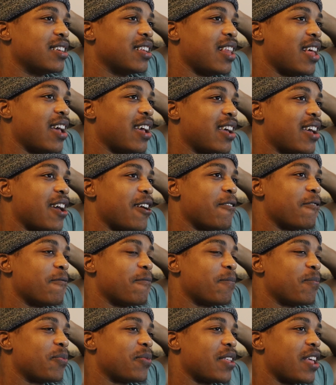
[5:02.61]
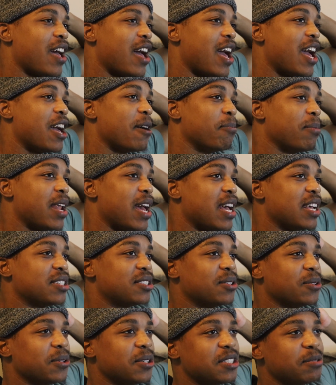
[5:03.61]
Like, I had
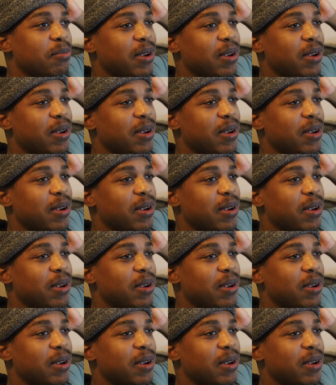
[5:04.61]
Blastoise.